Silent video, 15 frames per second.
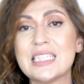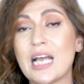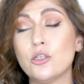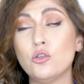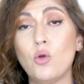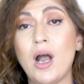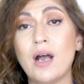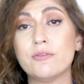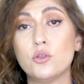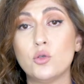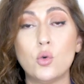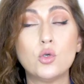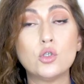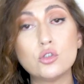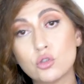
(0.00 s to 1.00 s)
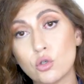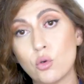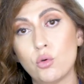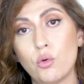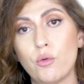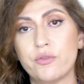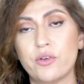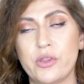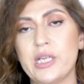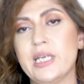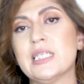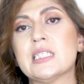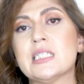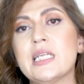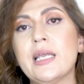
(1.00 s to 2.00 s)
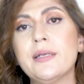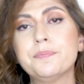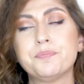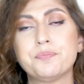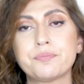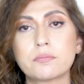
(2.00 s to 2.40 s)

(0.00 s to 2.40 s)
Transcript: that you have no control over the listing,